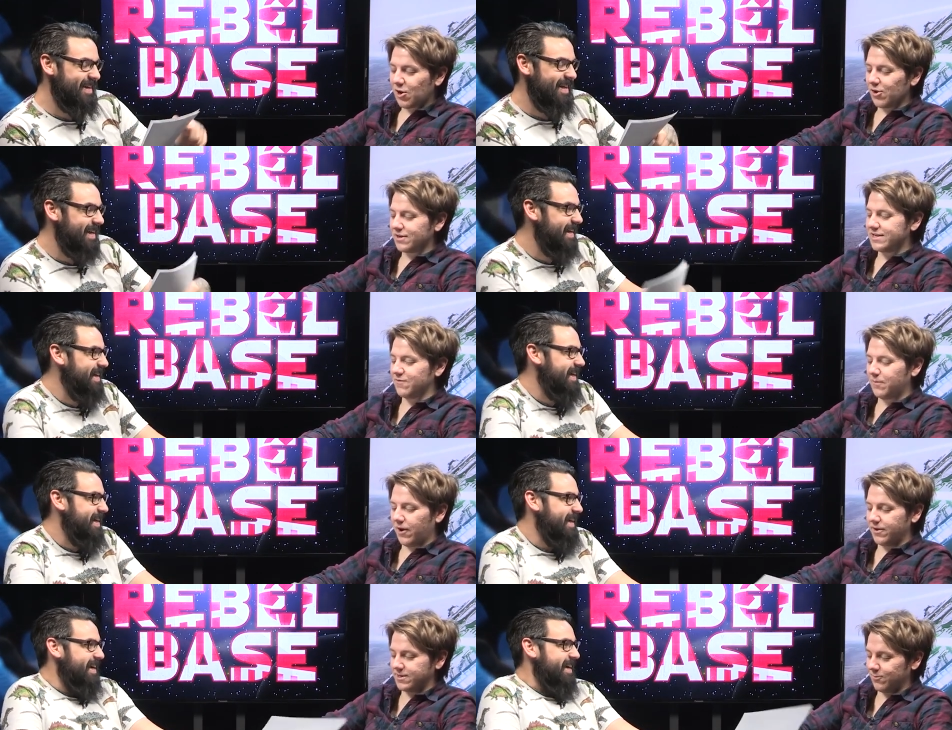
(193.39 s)
Speaker 1: cognitive
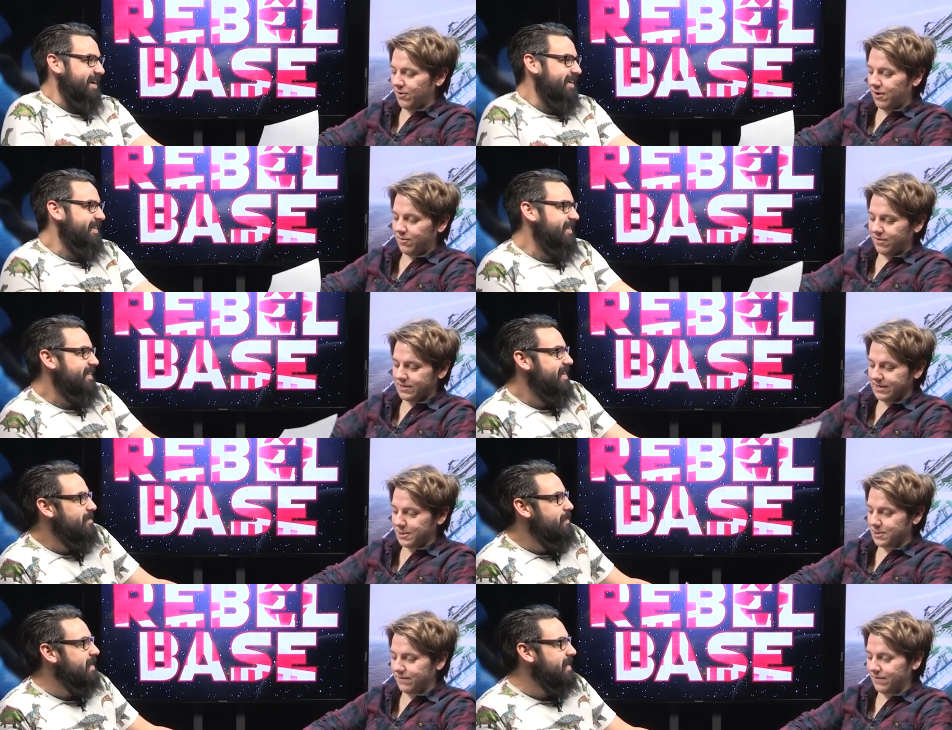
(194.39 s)
bias at work with the
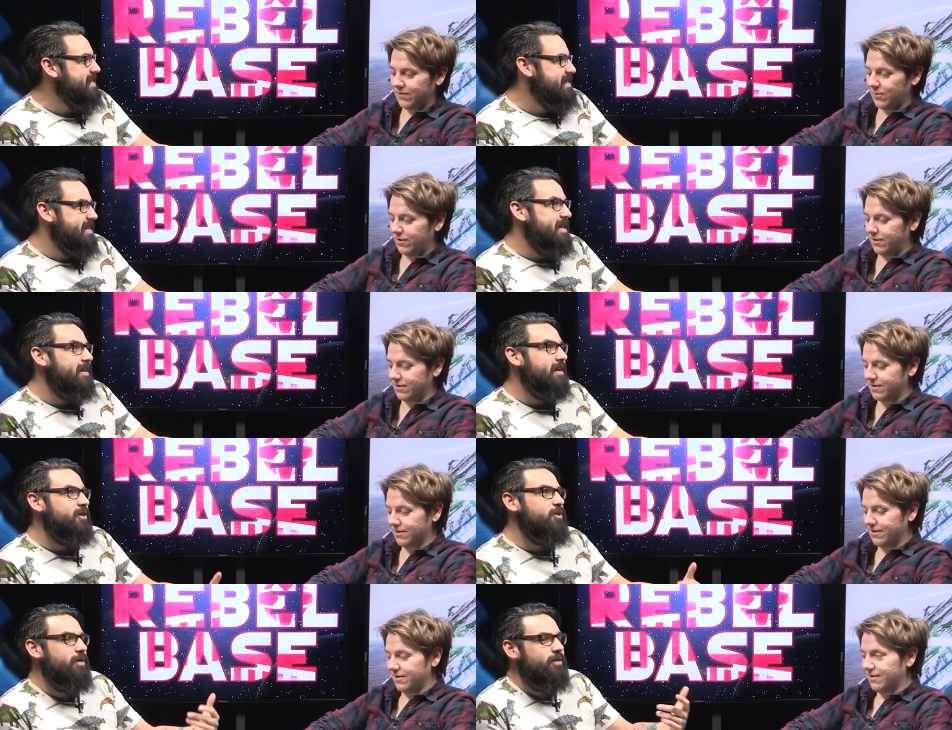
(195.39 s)
selection but of these that's tweets. the
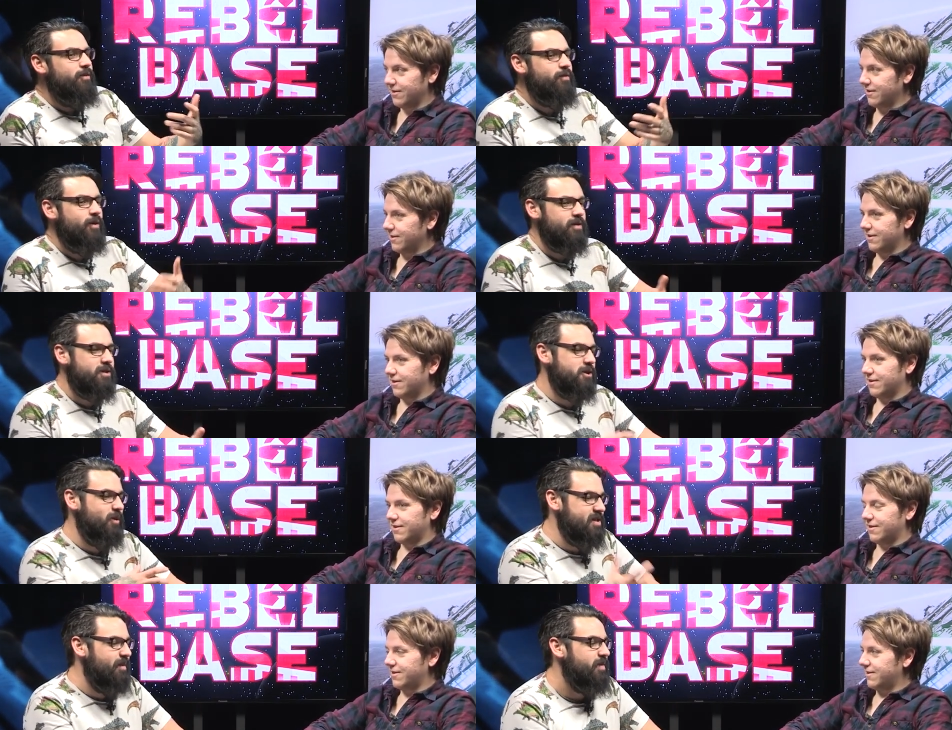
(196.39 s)
thing. you, you've got to
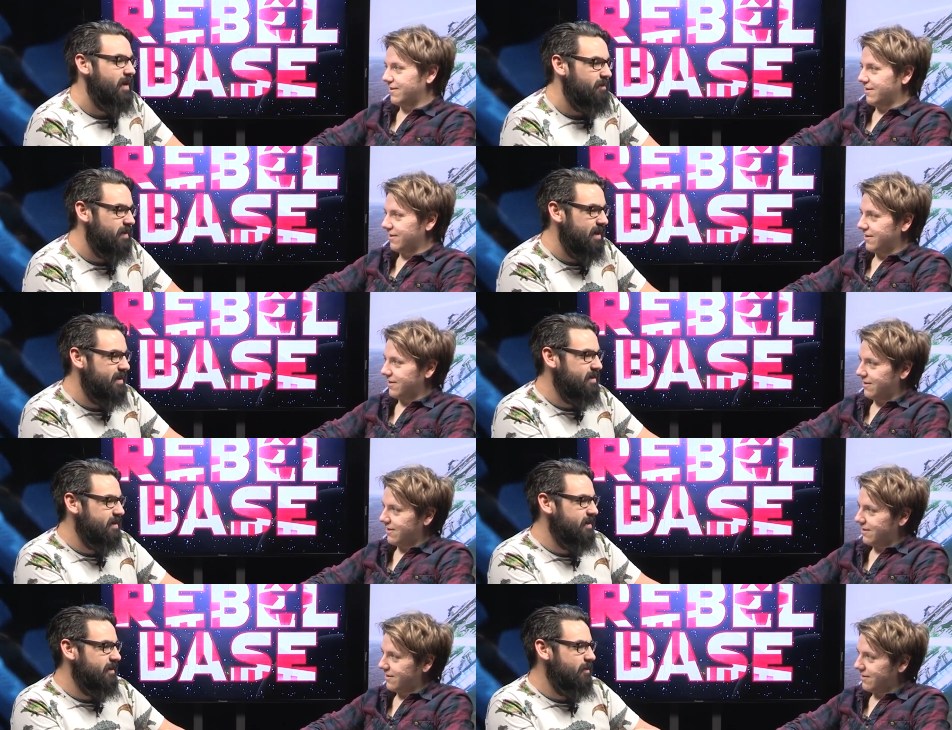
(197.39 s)
show something, but
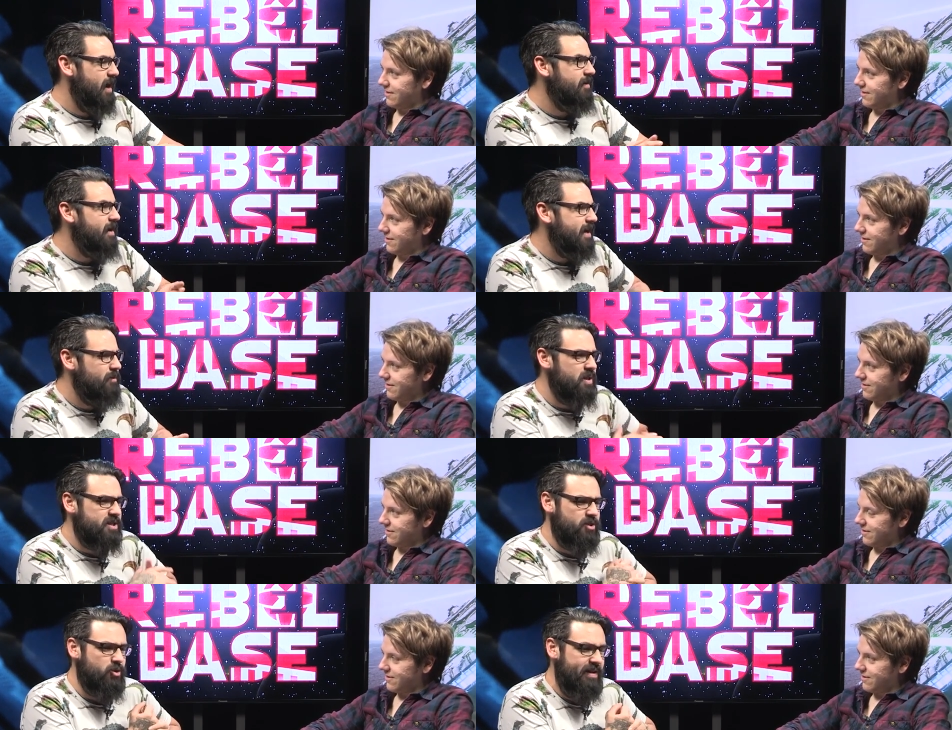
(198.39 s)
then, you know... I, like, I
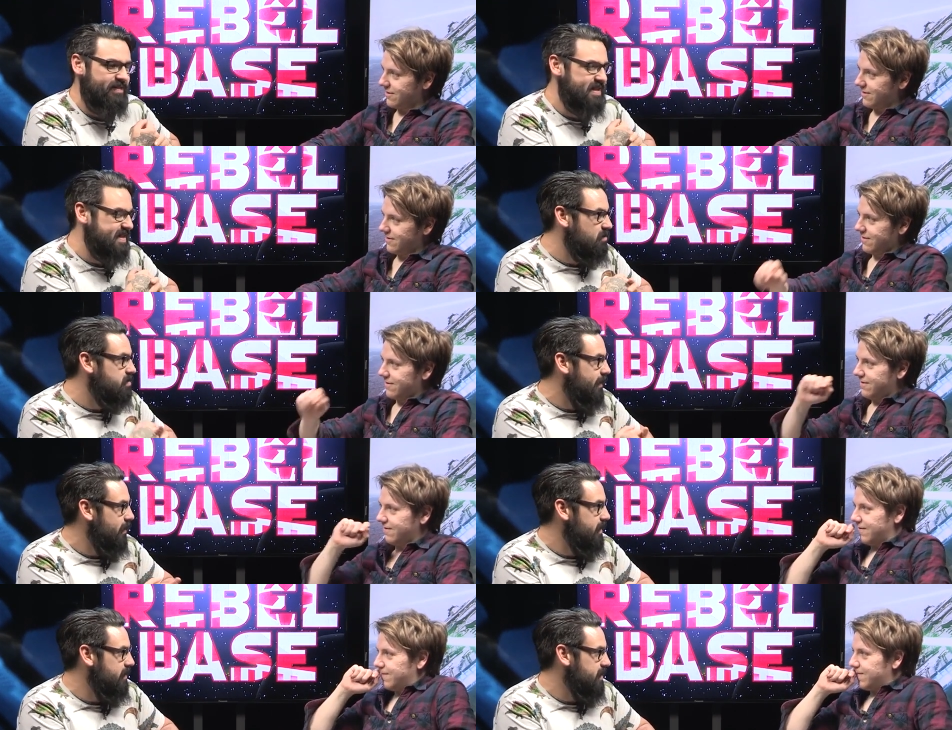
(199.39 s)
watched the trailer for
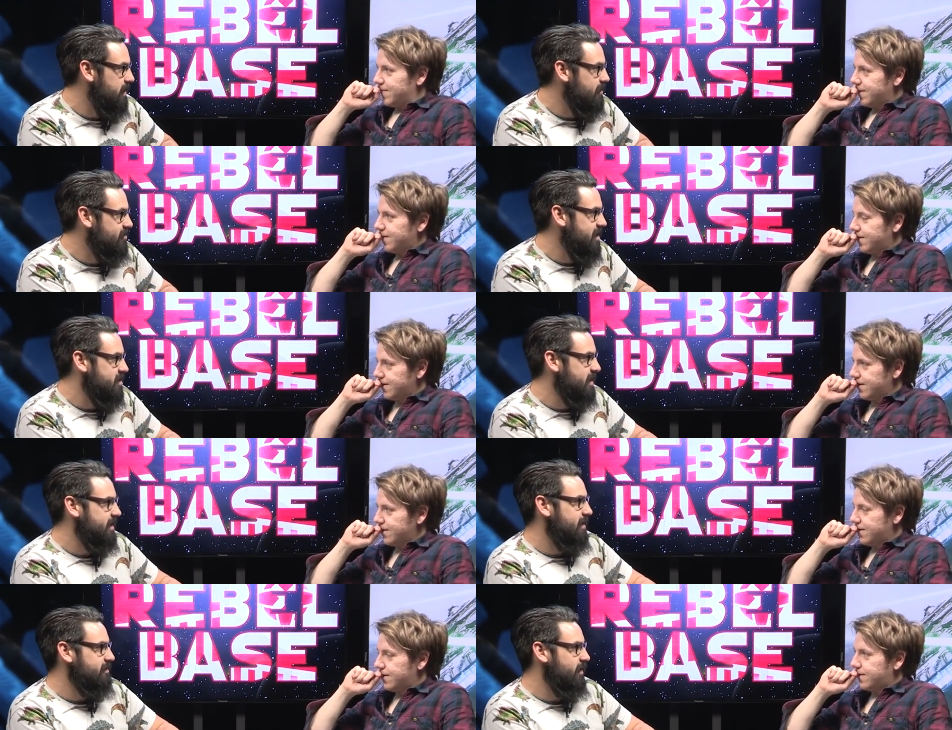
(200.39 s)
Southpaw the other day, the new Jake
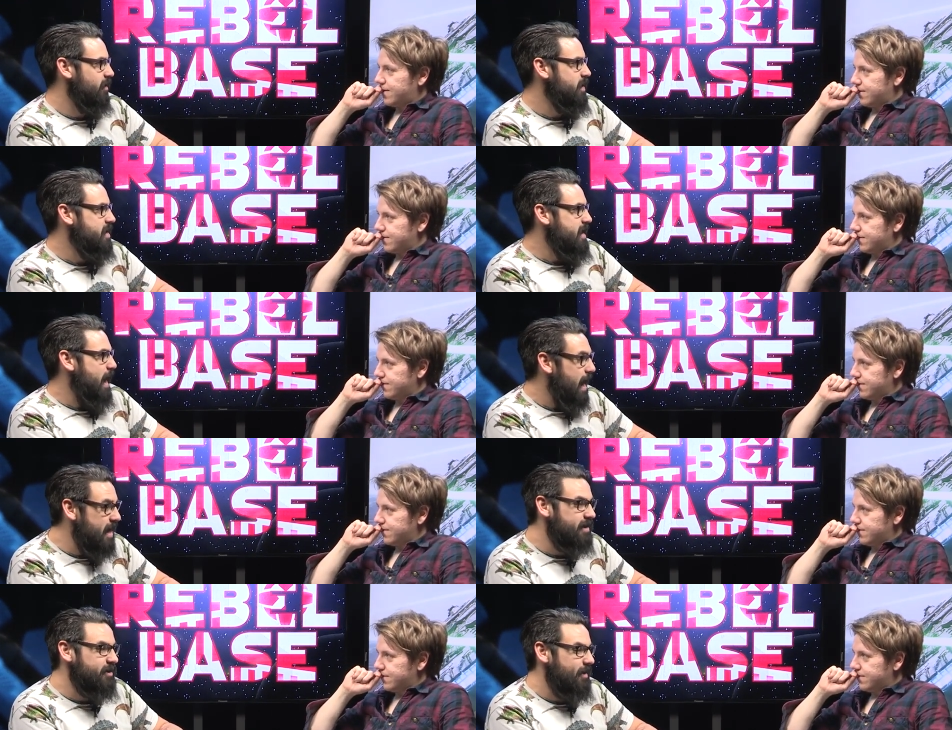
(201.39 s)
Gyllenhaal yeah. film.
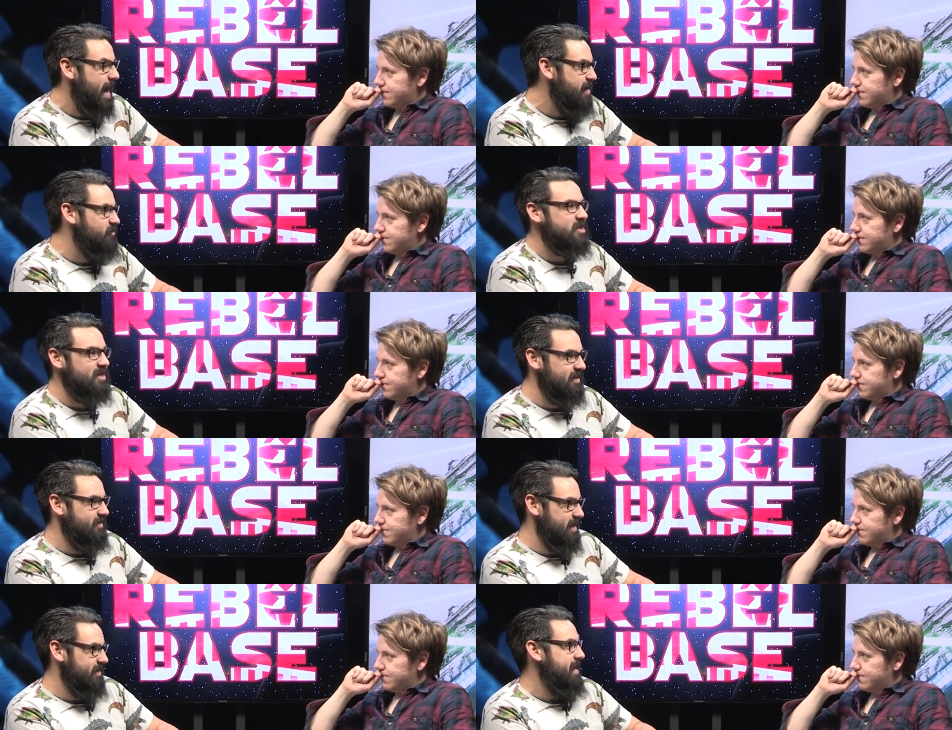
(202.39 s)
I know every
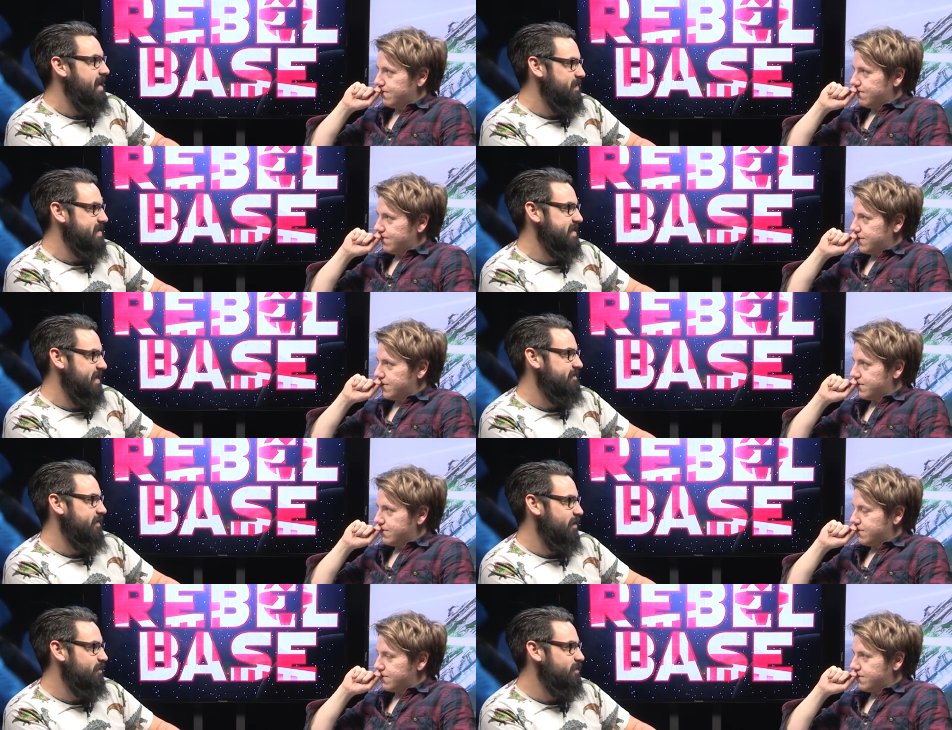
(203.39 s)
single thing that happens in that
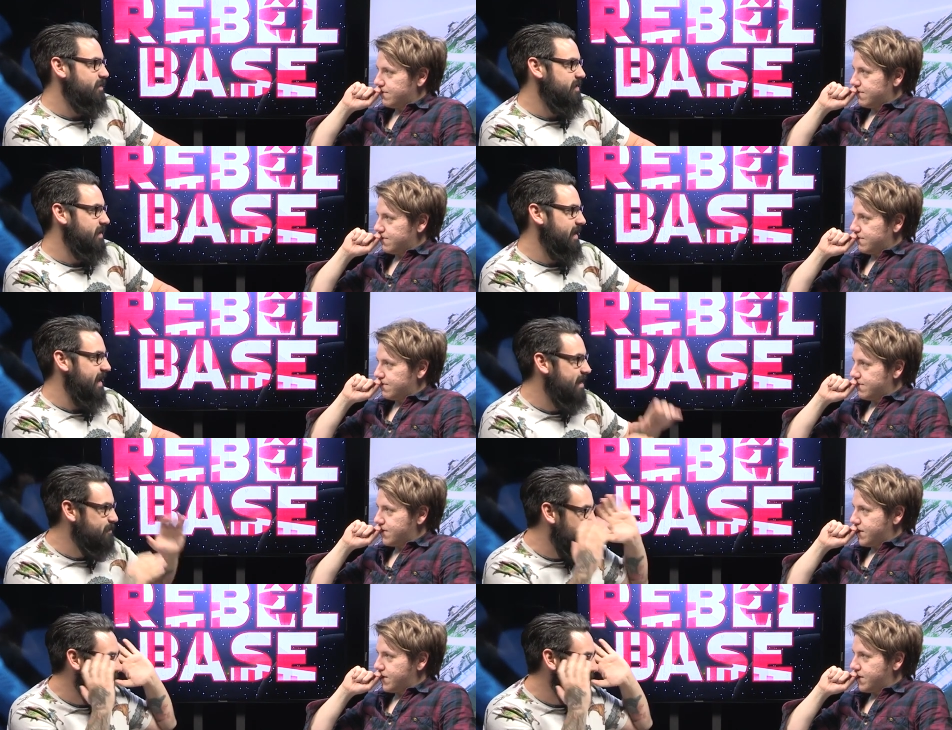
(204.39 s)
film. Like, it